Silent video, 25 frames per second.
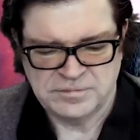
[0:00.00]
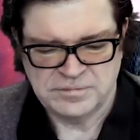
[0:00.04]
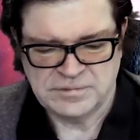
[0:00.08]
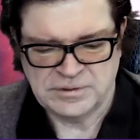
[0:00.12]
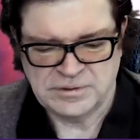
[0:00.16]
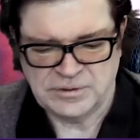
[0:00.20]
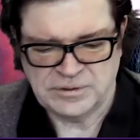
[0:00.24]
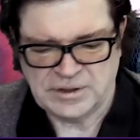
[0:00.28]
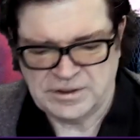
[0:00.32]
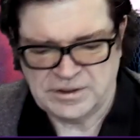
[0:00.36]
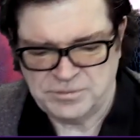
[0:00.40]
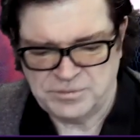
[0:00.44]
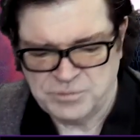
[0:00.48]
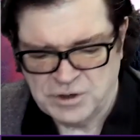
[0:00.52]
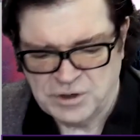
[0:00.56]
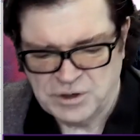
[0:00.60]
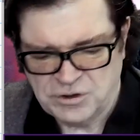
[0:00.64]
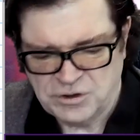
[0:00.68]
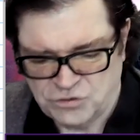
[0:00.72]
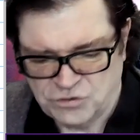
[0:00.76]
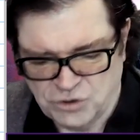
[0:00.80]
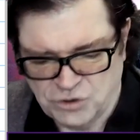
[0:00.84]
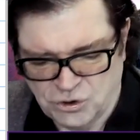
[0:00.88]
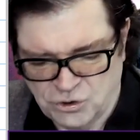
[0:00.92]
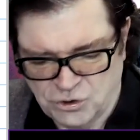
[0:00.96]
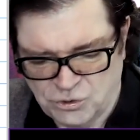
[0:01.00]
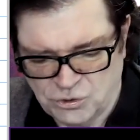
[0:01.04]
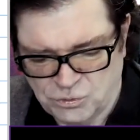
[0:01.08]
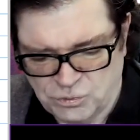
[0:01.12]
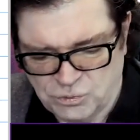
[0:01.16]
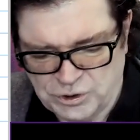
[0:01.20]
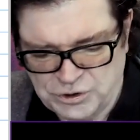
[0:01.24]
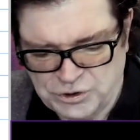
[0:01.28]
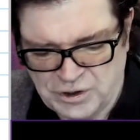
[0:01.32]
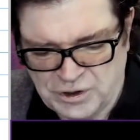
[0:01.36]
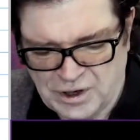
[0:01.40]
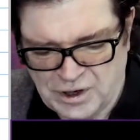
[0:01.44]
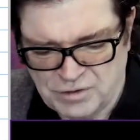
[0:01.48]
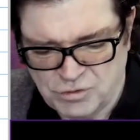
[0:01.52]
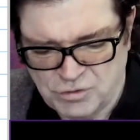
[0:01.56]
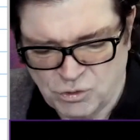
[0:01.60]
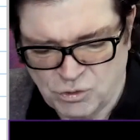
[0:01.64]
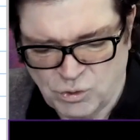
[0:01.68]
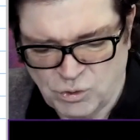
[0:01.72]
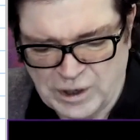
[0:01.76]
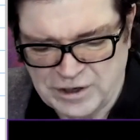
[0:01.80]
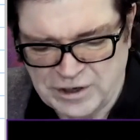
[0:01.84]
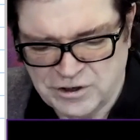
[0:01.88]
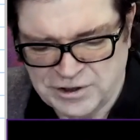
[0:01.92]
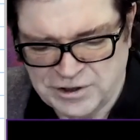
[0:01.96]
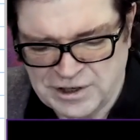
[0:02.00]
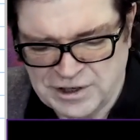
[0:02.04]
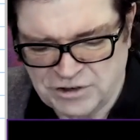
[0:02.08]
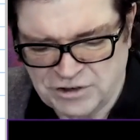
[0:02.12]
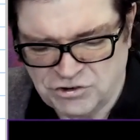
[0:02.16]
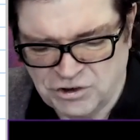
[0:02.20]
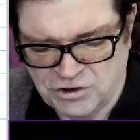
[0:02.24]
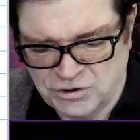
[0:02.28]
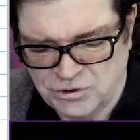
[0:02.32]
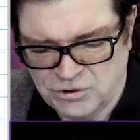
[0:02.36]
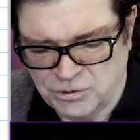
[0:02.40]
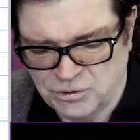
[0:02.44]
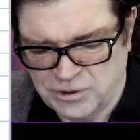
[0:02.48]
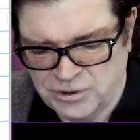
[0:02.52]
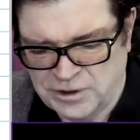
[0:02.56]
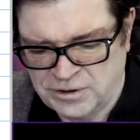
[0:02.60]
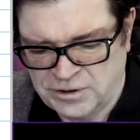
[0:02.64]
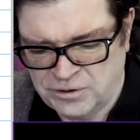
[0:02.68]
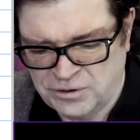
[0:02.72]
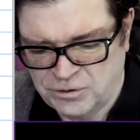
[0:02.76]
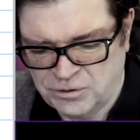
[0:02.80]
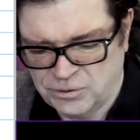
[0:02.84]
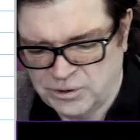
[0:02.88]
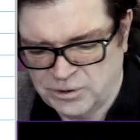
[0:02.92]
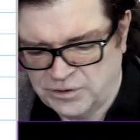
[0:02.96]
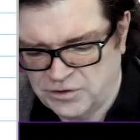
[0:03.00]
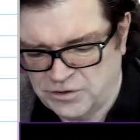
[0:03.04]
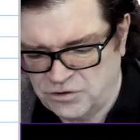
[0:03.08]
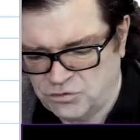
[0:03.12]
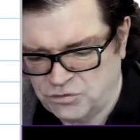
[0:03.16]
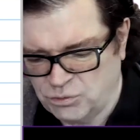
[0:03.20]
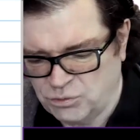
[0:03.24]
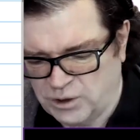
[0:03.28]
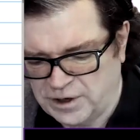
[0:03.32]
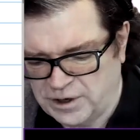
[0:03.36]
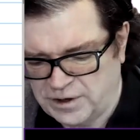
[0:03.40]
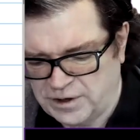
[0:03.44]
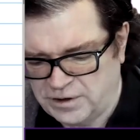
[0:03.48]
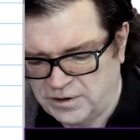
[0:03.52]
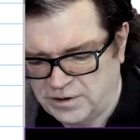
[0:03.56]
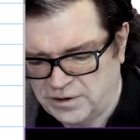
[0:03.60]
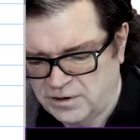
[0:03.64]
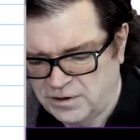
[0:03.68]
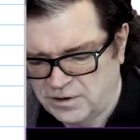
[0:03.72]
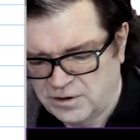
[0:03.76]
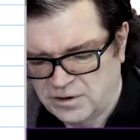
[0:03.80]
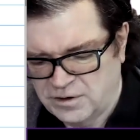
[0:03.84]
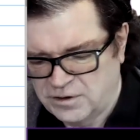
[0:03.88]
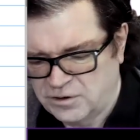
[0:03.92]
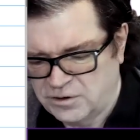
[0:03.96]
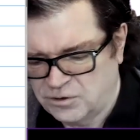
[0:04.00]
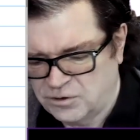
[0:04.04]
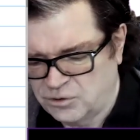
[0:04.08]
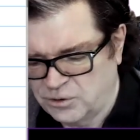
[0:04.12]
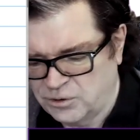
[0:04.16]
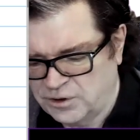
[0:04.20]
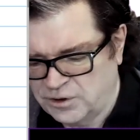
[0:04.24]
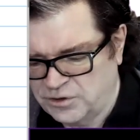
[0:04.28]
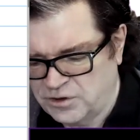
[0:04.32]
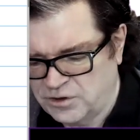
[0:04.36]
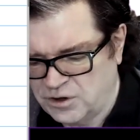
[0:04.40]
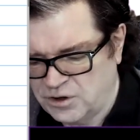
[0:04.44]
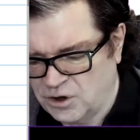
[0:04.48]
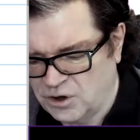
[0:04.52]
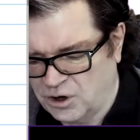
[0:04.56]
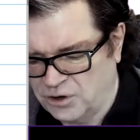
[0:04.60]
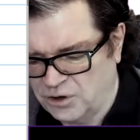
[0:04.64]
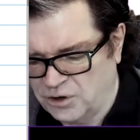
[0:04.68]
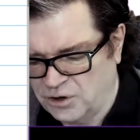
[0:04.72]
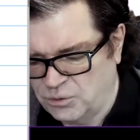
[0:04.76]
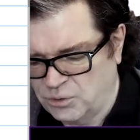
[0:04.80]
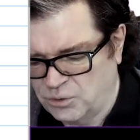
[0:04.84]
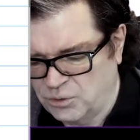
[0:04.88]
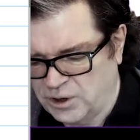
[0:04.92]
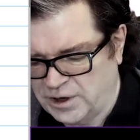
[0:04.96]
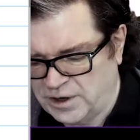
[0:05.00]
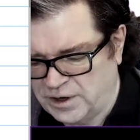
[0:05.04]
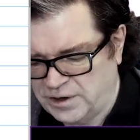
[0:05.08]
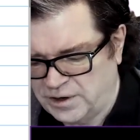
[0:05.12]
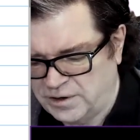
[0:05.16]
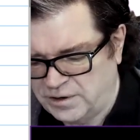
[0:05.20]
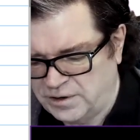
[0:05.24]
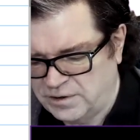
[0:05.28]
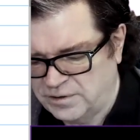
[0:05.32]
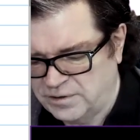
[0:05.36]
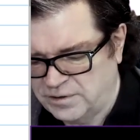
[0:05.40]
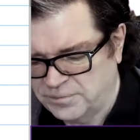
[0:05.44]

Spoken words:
Okay, so when you have a Y connection going this way, going the other way,